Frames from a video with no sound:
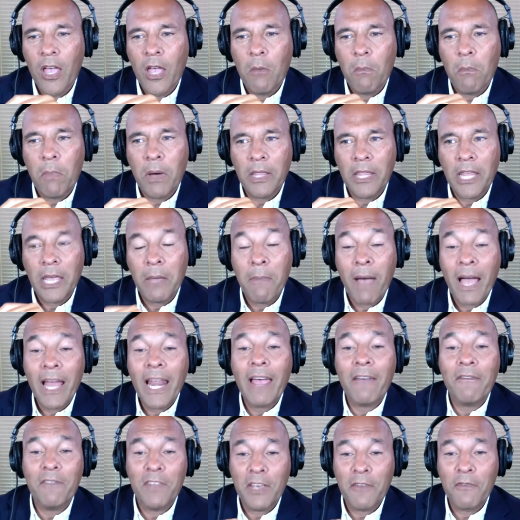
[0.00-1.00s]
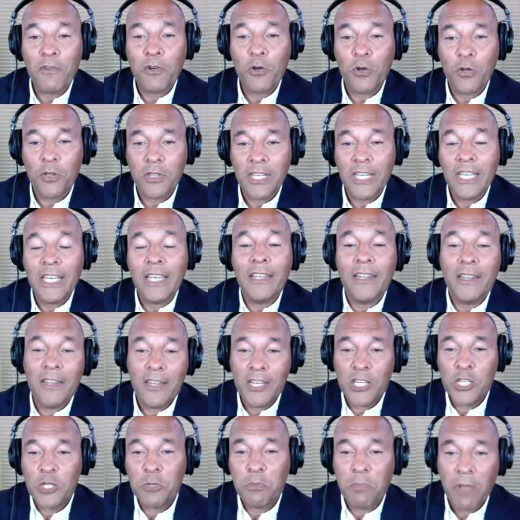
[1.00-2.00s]
but they might have difficulty
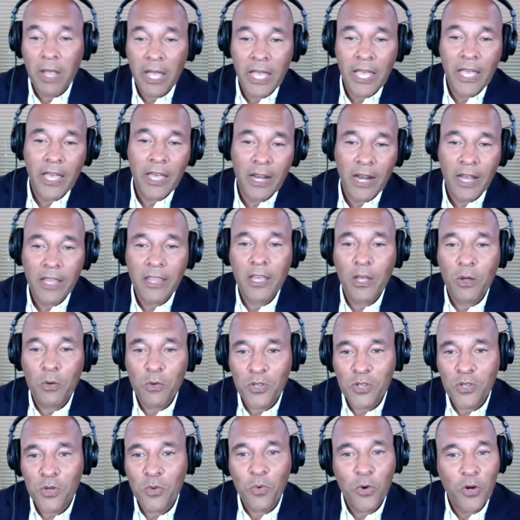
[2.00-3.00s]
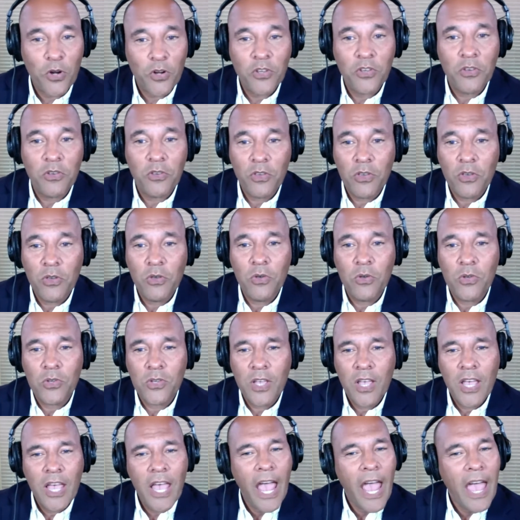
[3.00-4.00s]
displaying it, I think was the word you used.